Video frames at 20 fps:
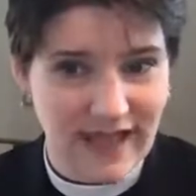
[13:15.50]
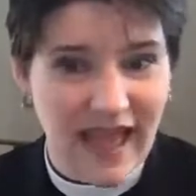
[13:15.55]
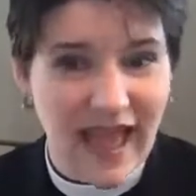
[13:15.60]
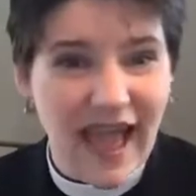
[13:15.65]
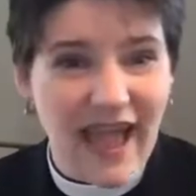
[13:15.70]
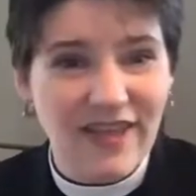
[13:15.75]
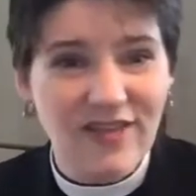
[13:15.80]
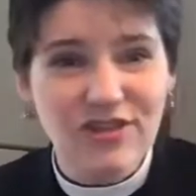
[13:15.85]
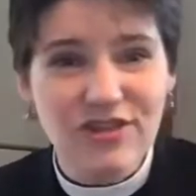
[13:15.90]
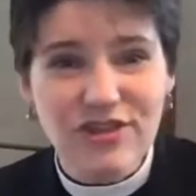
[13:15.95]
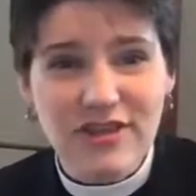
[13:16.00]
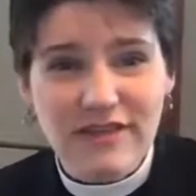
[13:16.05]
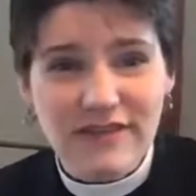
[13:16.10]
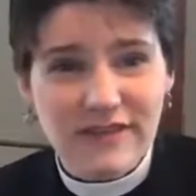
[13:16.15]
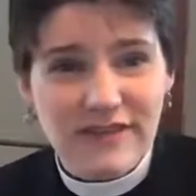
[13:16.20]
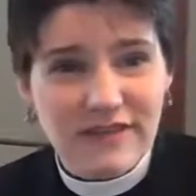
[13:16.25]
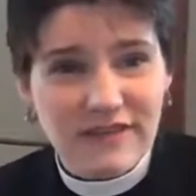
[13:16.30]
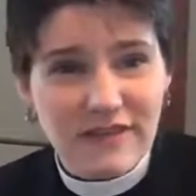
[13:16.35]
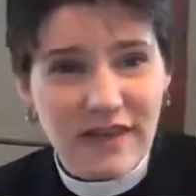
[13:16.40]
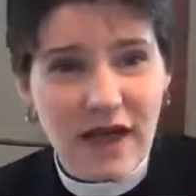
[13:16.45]
And
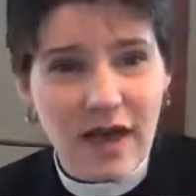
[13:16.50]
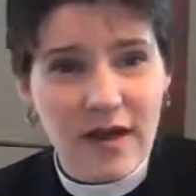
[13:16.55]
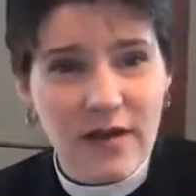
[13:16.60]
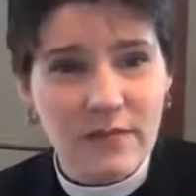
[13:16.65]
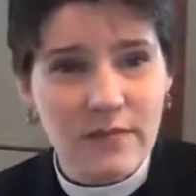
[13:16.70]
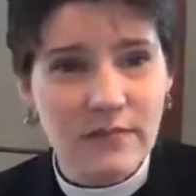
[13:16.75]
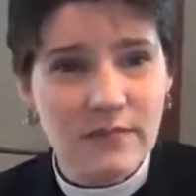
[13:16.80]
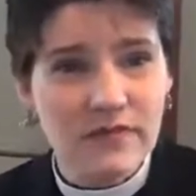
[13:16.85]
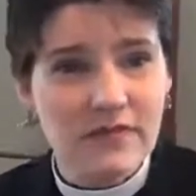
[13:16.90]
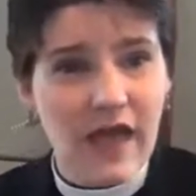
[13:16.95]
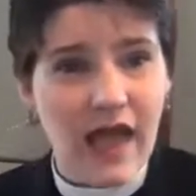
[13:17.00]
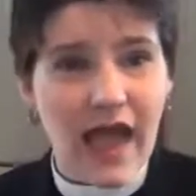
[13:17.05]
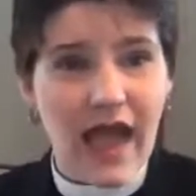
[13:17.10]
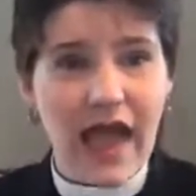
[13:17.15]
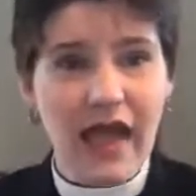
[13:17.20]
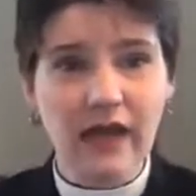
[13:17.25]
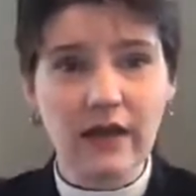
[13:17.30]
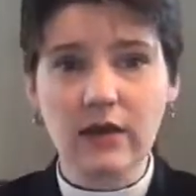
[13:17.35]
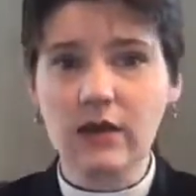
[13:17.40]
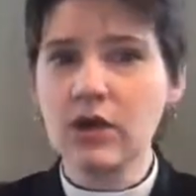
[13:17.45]
Jesus comes
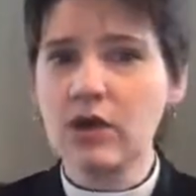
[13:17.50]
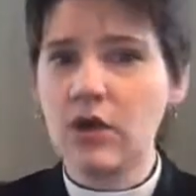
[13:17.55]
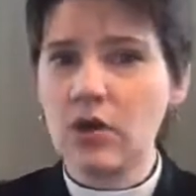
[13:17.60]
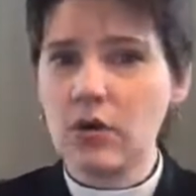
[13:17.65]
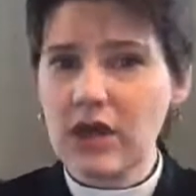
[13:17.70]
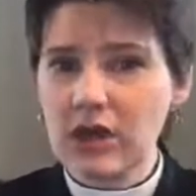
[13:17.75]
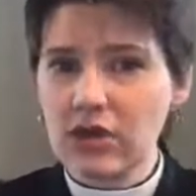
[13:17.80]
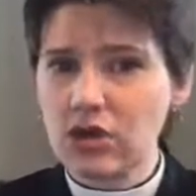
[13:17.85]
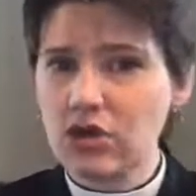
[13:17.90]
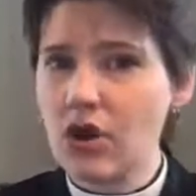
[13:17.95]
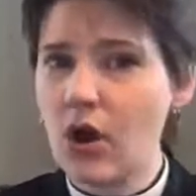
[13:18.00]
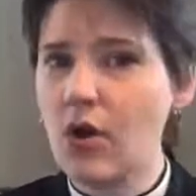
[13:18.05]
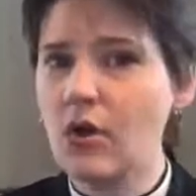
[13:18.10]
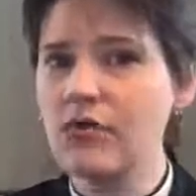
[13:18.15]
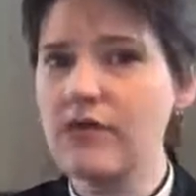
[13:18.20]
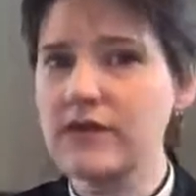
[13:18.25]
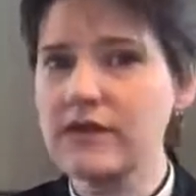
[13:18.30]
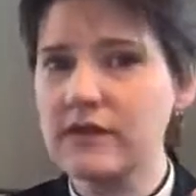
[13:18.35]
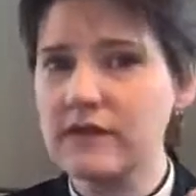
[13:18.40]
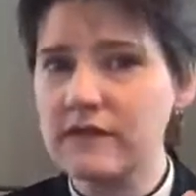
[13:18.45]
and, he showed
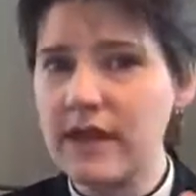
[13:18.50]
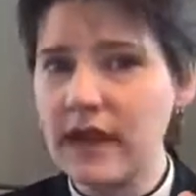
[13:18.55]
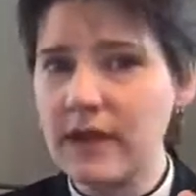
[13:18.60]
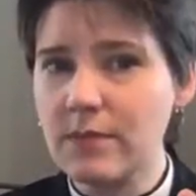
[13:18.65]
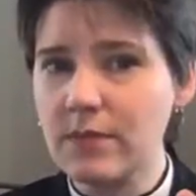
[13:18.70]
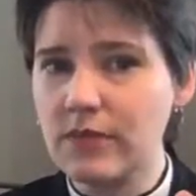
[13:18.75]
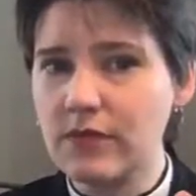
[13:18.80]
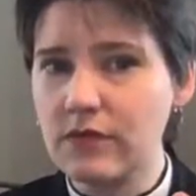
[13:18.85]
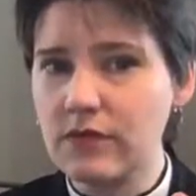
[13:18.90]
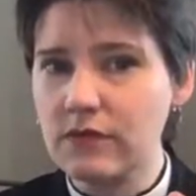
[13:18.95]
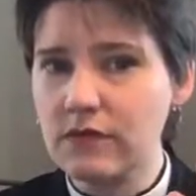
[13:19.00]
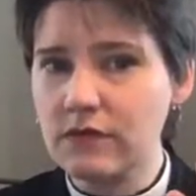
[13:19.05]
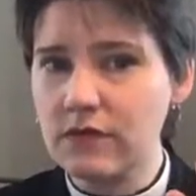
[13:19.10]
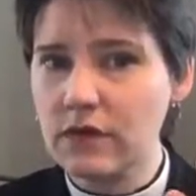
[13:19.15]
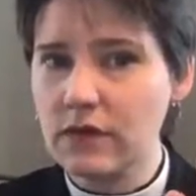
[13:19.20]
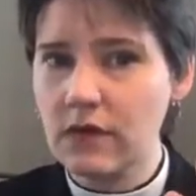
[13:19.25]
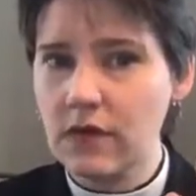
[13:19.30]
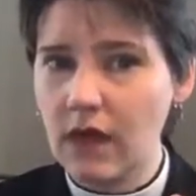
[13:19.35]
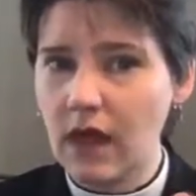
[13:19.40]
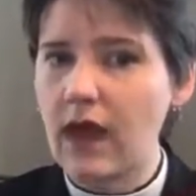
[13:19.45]
the disciples,
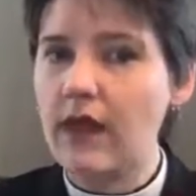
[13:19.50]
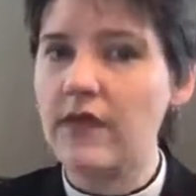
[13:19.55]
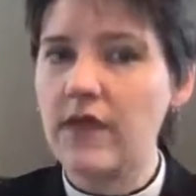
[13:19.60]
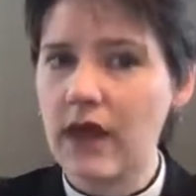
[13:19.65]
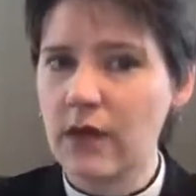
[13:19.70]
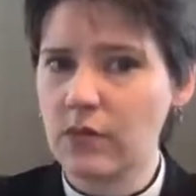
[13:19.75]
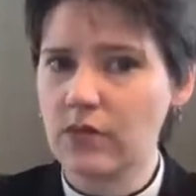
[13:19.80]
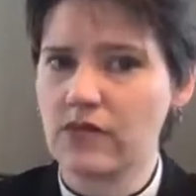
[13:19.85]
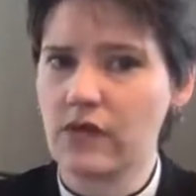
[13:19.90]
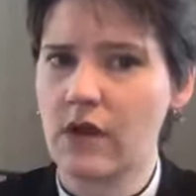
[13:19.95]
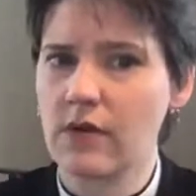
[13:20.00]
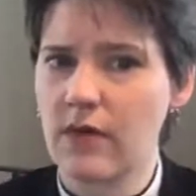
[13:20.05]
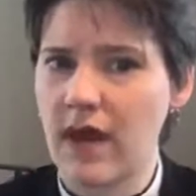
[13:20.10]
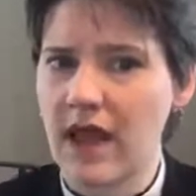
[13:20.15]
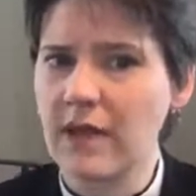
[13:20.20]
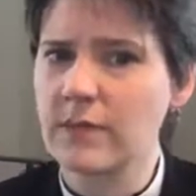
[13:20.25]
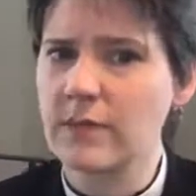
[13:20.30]
and that was all right.